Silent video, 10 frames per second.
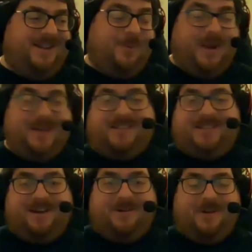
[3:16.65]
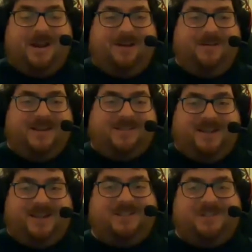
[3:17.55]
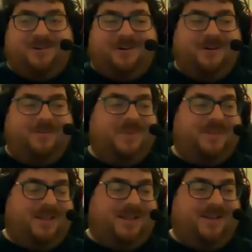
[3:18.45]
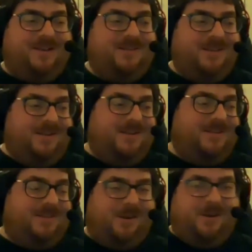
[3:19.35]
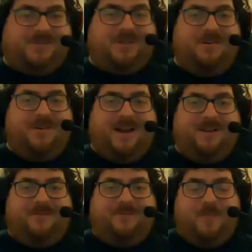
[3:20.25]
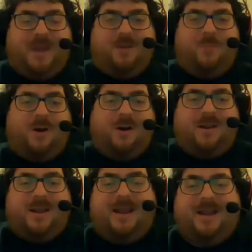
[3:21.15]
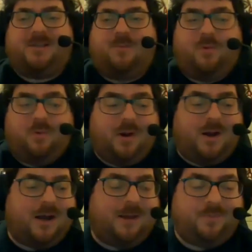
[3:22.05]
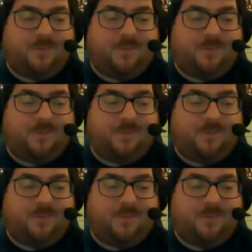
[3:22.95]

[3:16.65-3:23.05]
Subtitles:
a way to stick around as an intern, but then to also kind of make a mark as a board op.